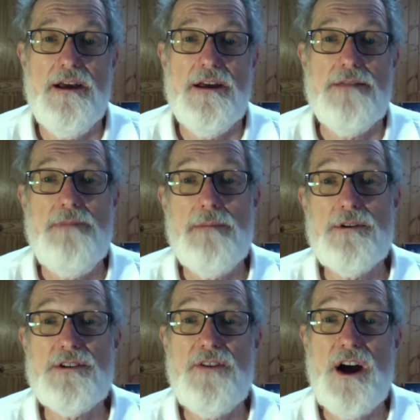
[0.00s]
The
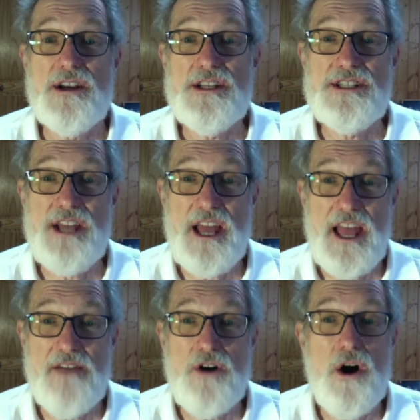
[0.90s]
members of Agnus Dei
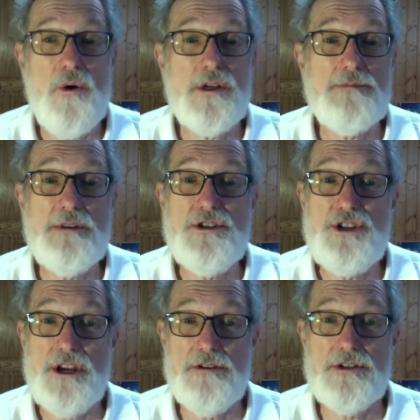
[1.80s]
have always been
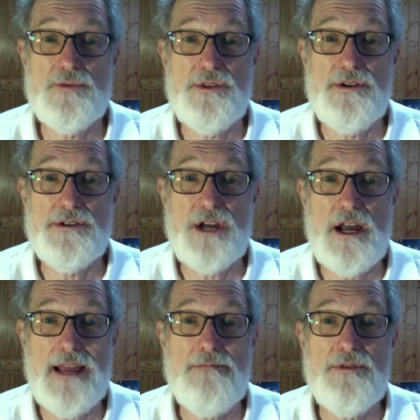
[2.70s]
generous with their
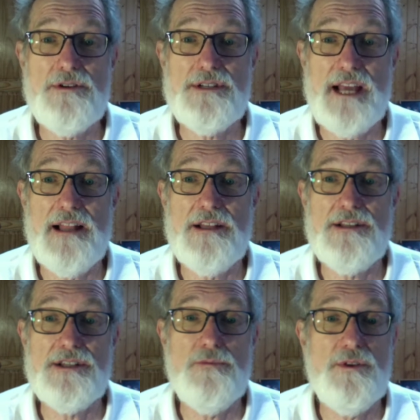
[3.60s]
time, their
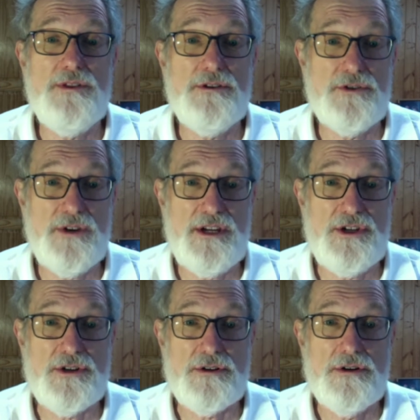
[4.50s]
talents, and with their
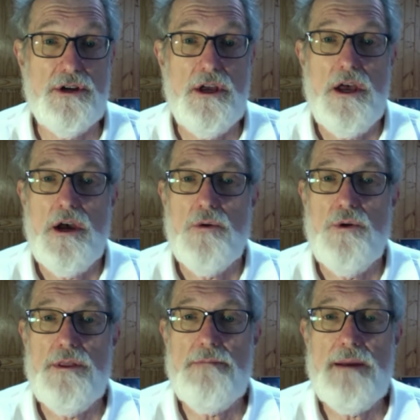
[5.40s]
treasure. When
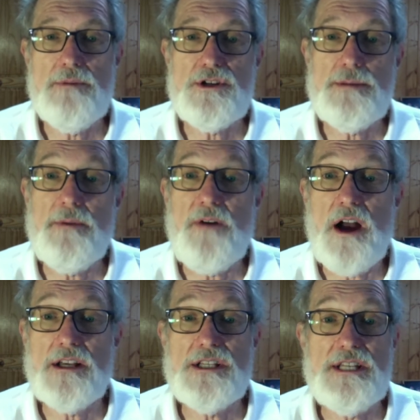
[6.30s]
the membership of
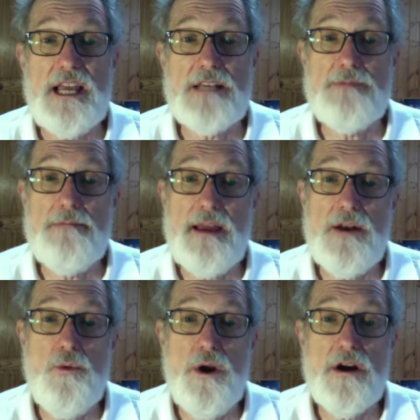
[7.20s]
Agnus Dei has been made
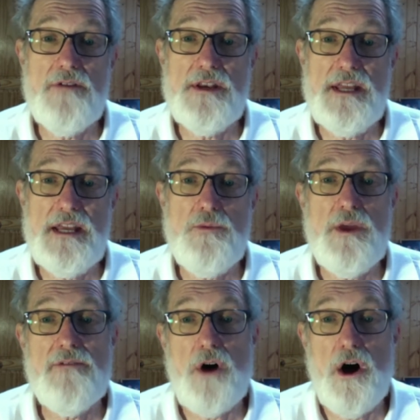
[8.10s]
aware of a need, we
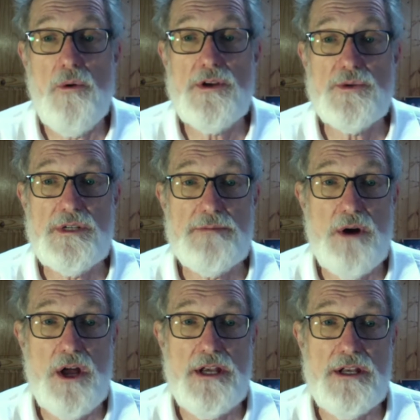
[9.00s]
have always
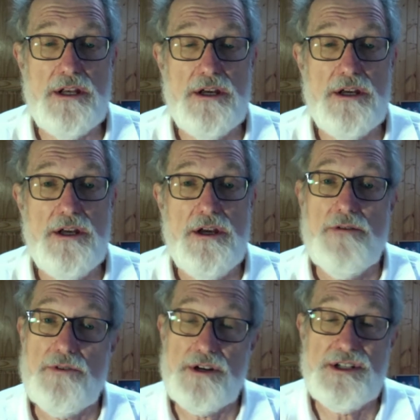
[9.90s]
responded.
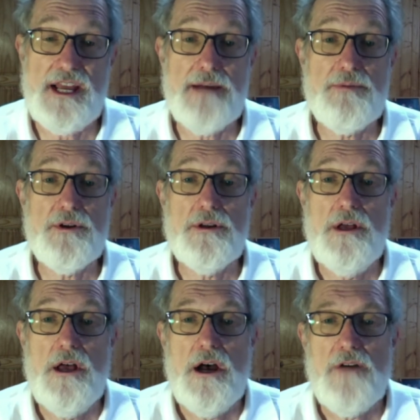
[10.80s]
For example,
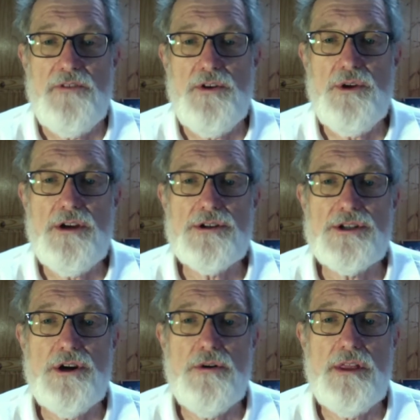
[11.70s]
a few years
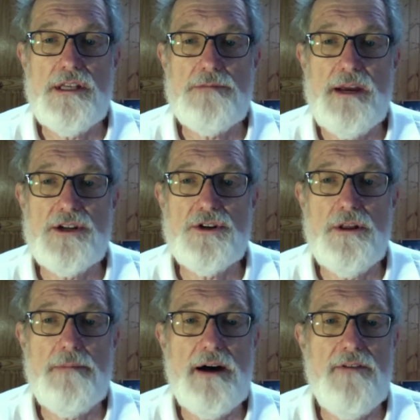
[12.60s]
ago, the special
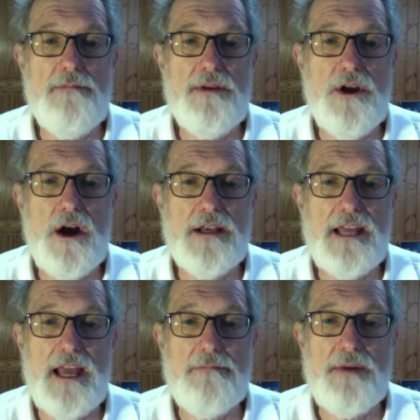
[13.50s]
Above and Beyond
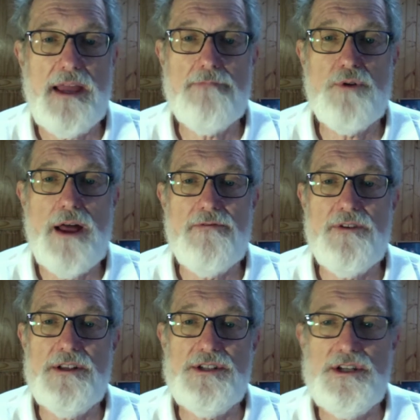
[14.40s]
campaign brought
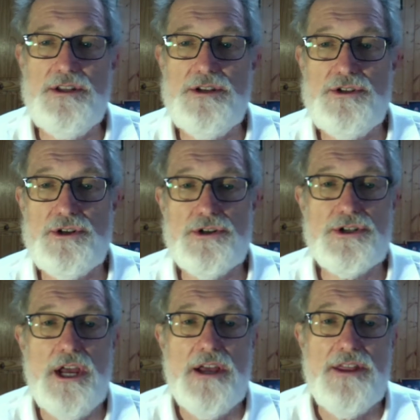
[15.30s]
funds into the
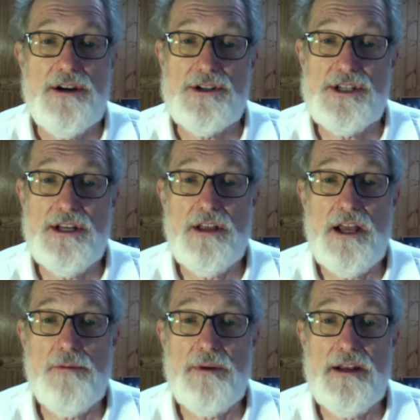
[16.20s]
church that are still
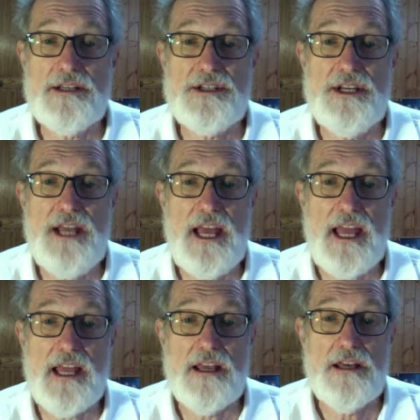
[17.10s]
helping us
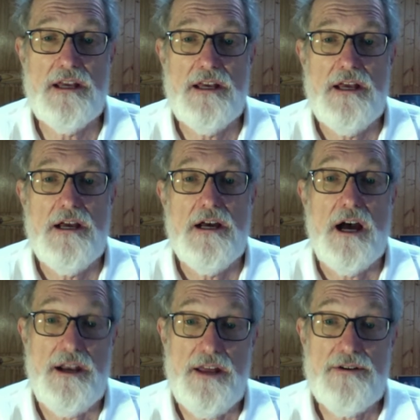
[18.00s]
today.
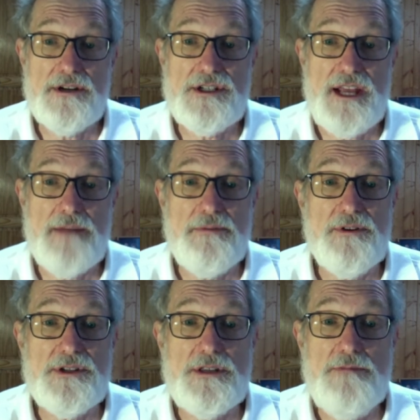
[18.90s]
Another example
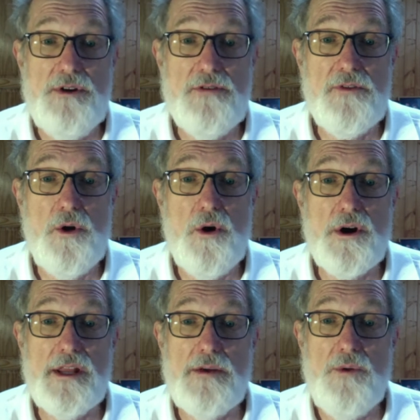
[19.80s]
is the beautiful
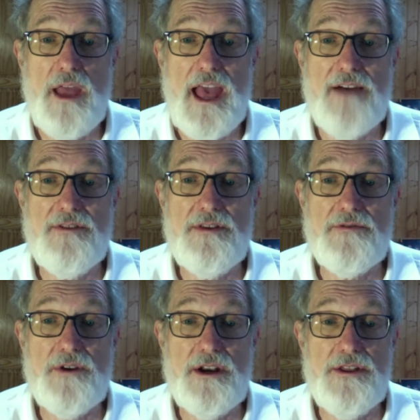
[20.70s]
organ that we have in the
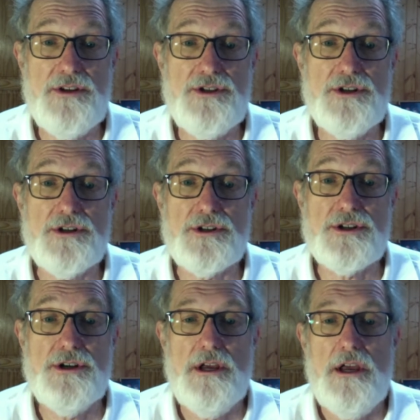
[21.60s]
front of the
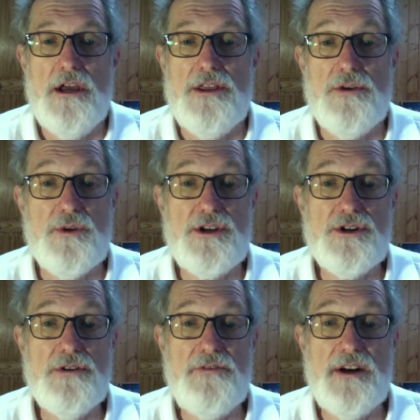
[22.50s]
church. The
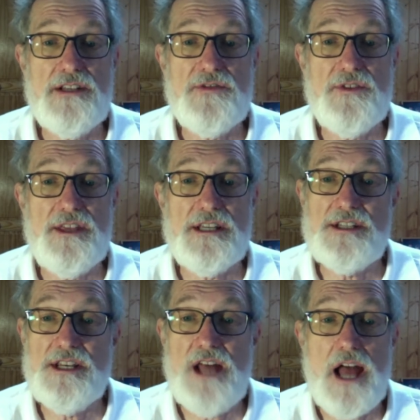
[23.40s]
original funds for this
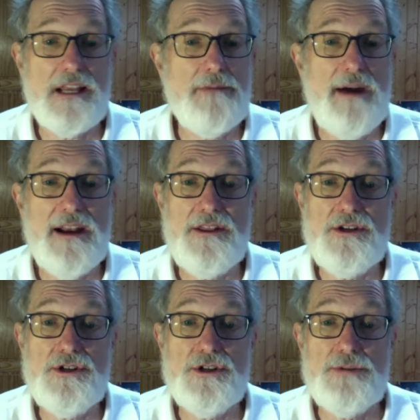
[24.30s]
did not come out of the
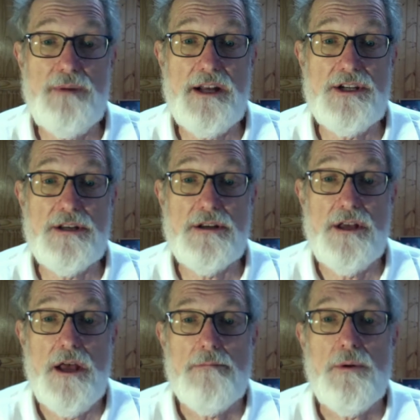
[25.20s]
church budget,
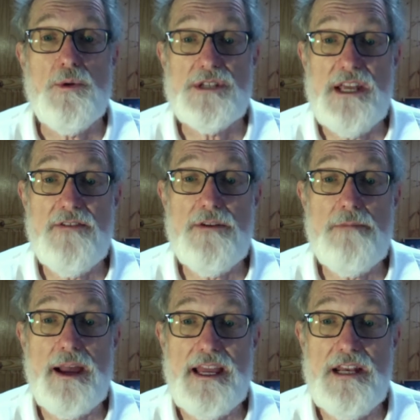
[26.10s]
but was given
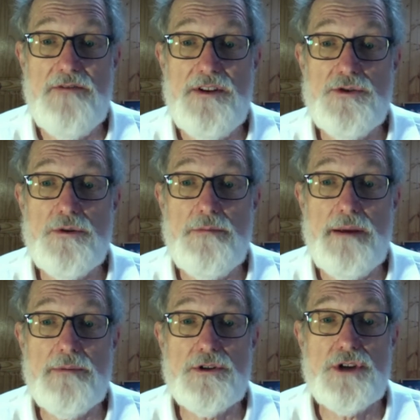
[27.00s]
by individual
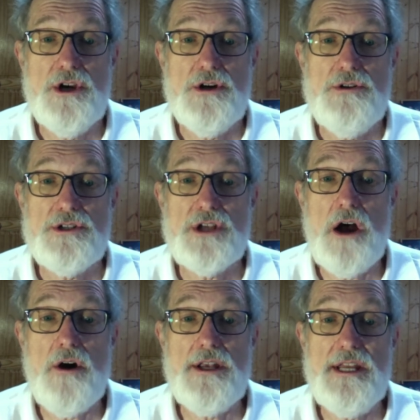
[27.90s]
members who
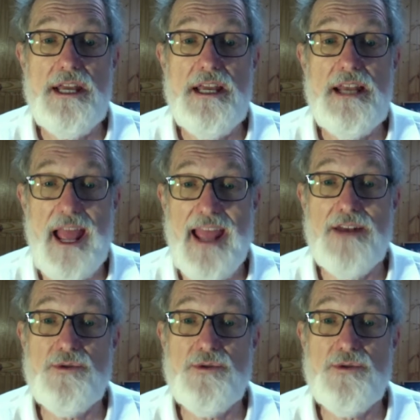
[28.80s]
saw a need and